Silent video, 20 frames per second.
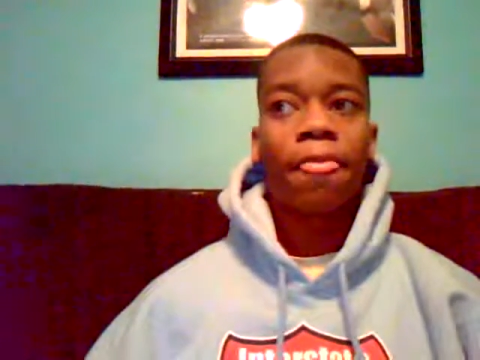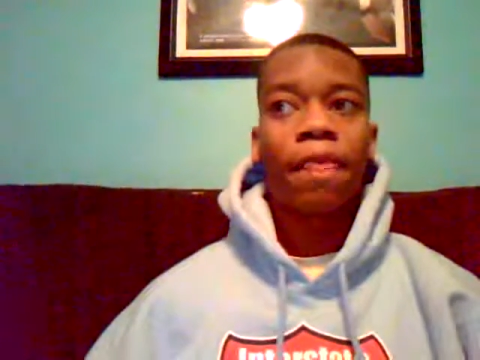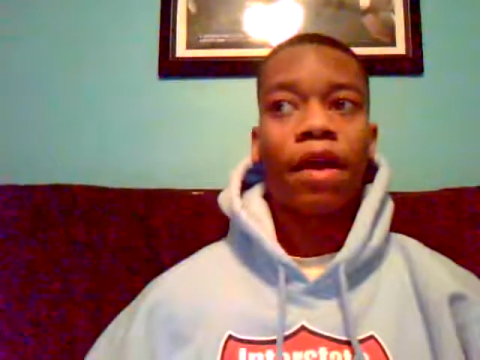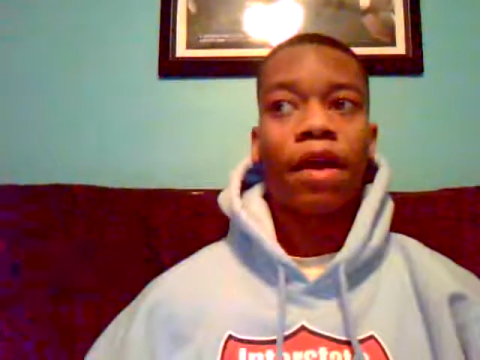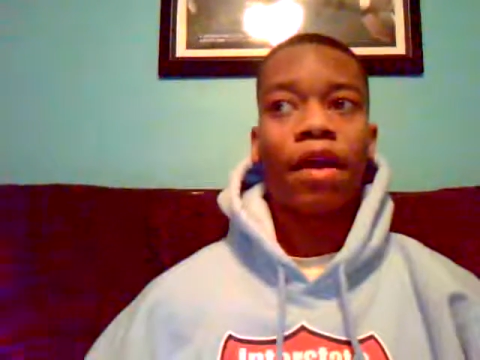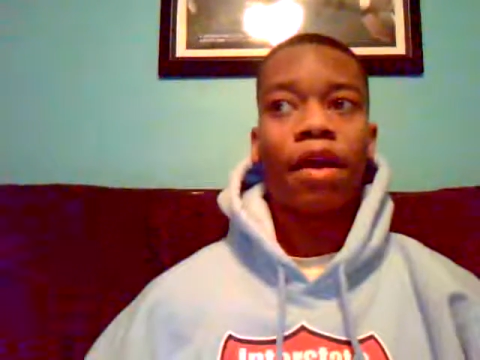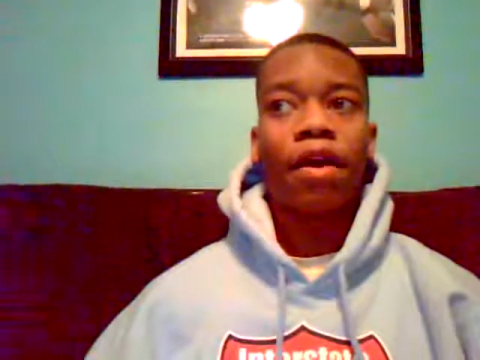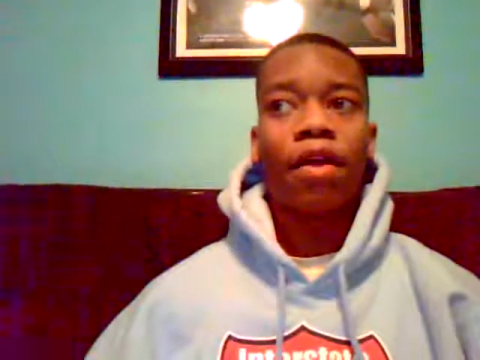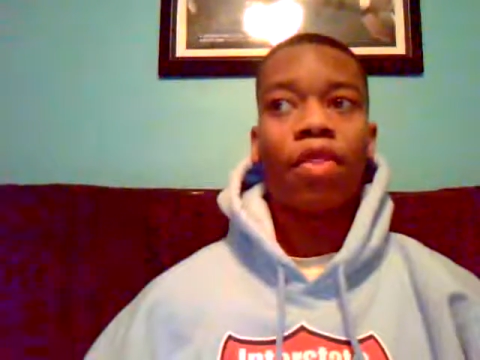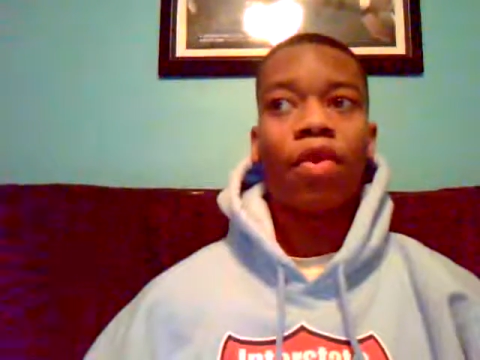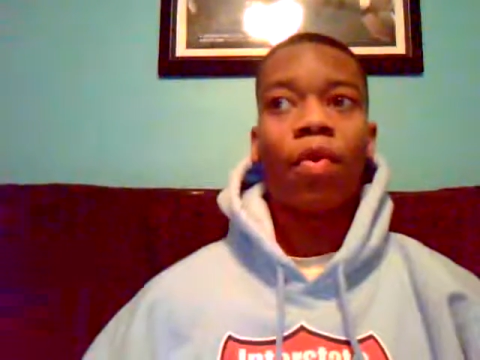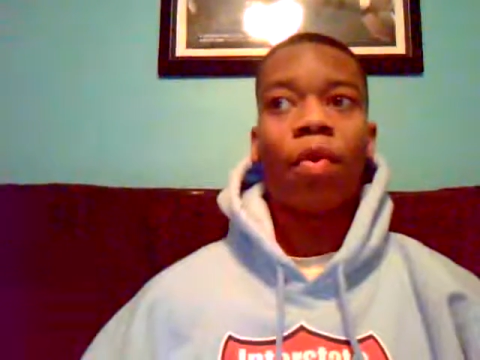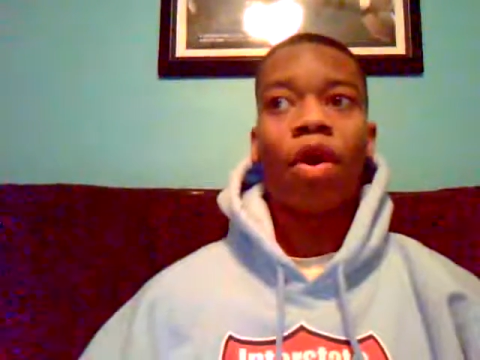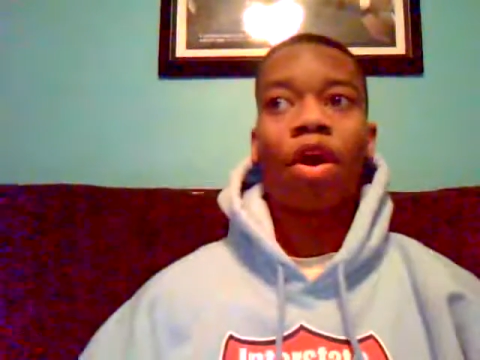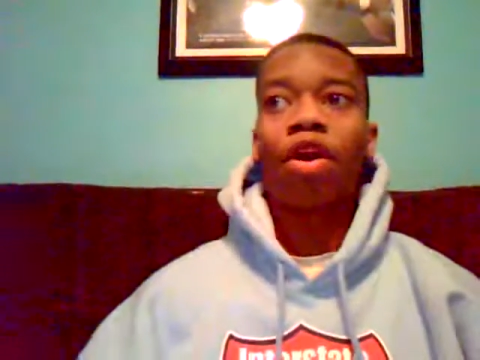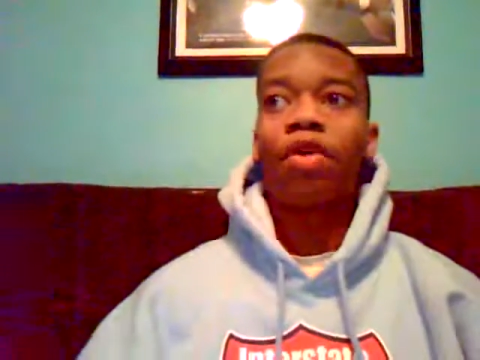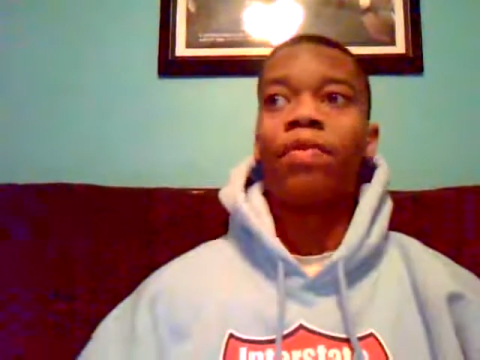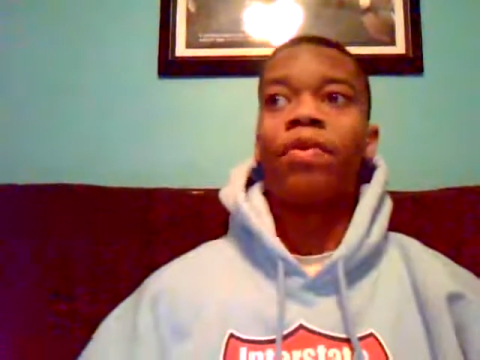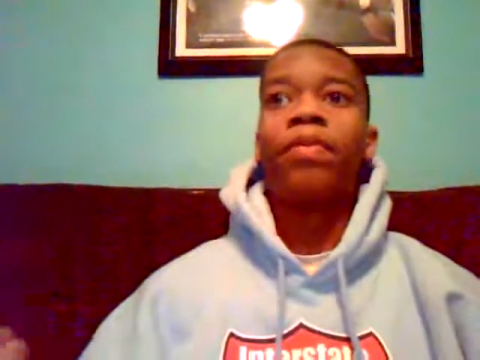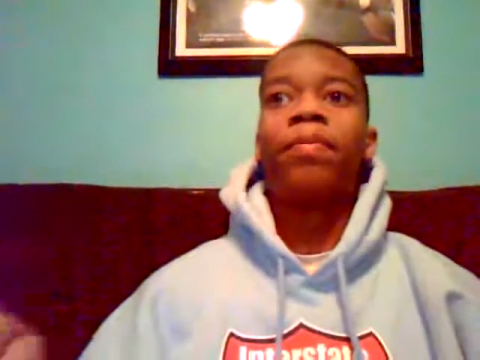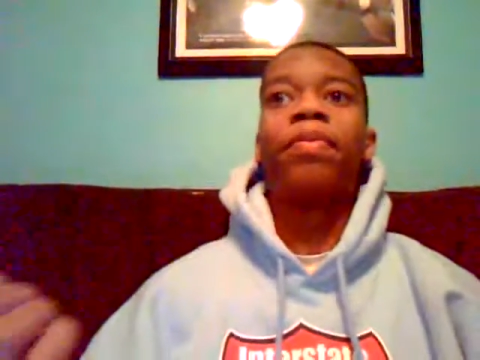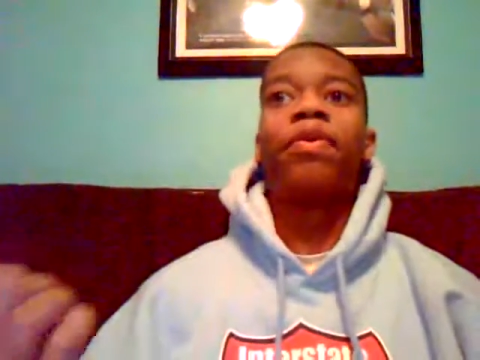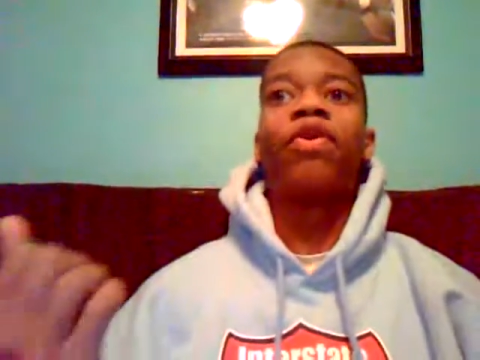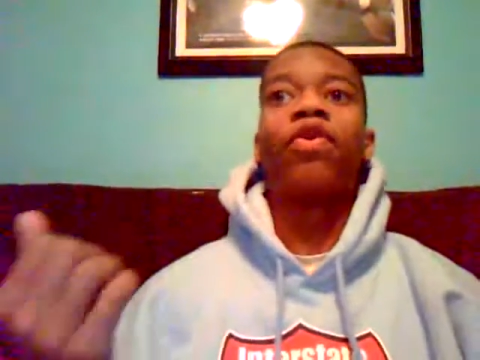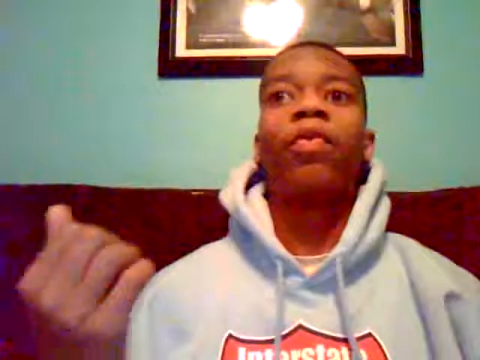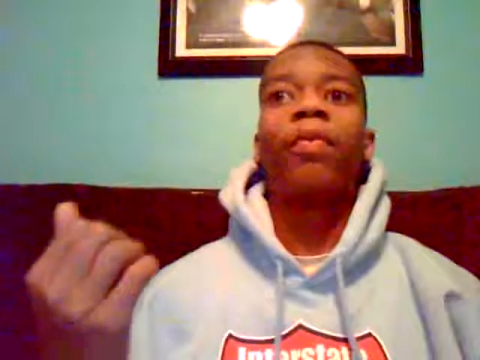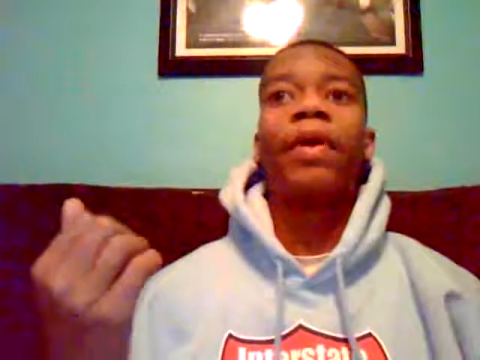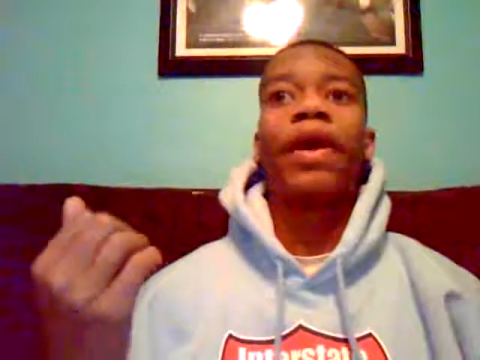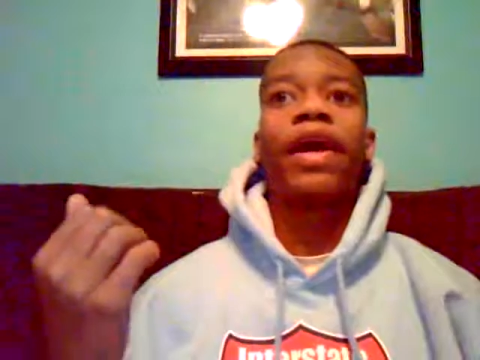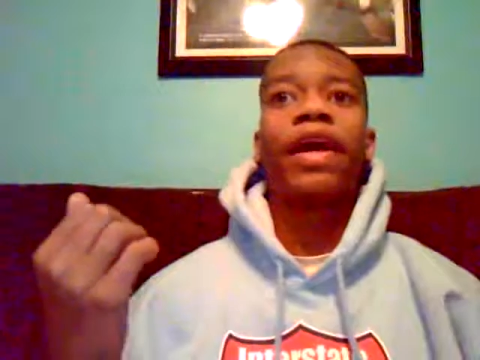the water will be
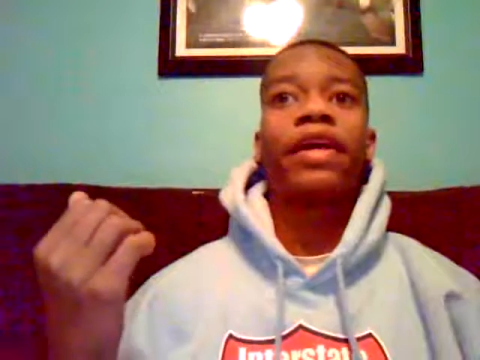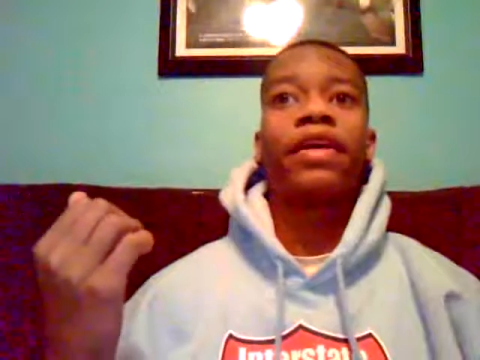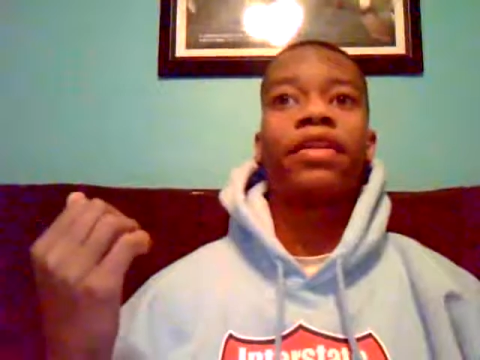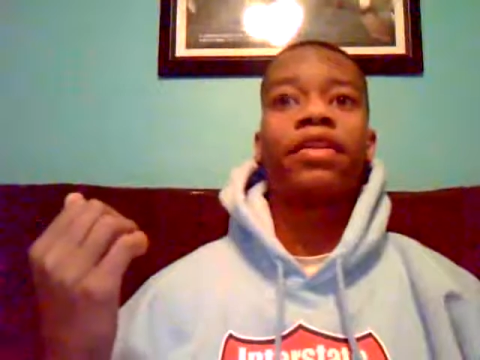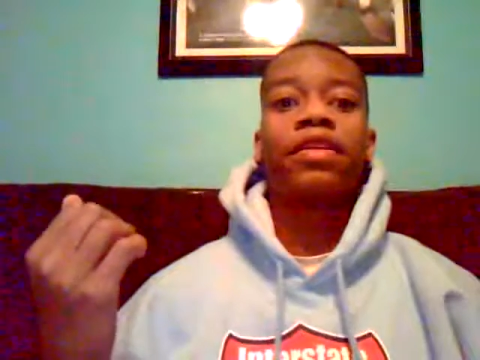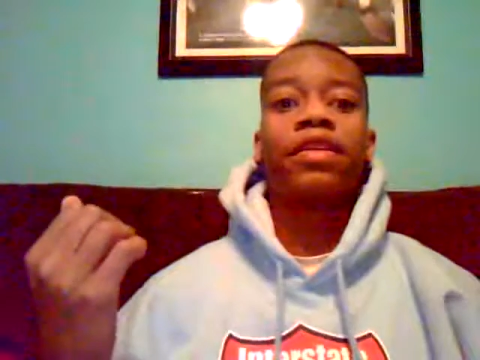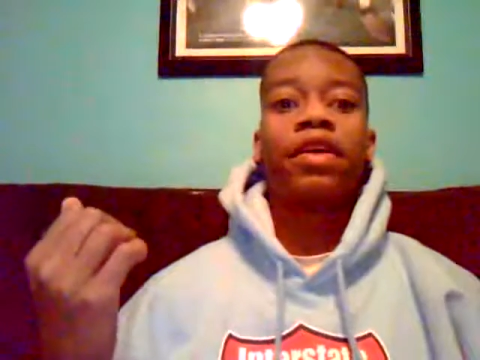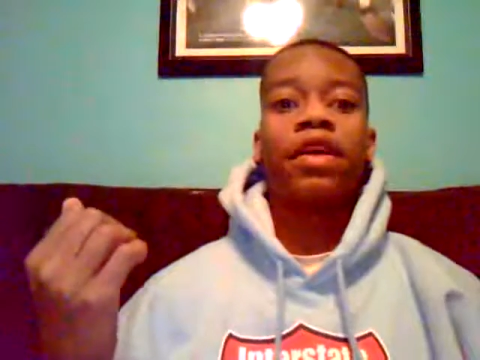pulled back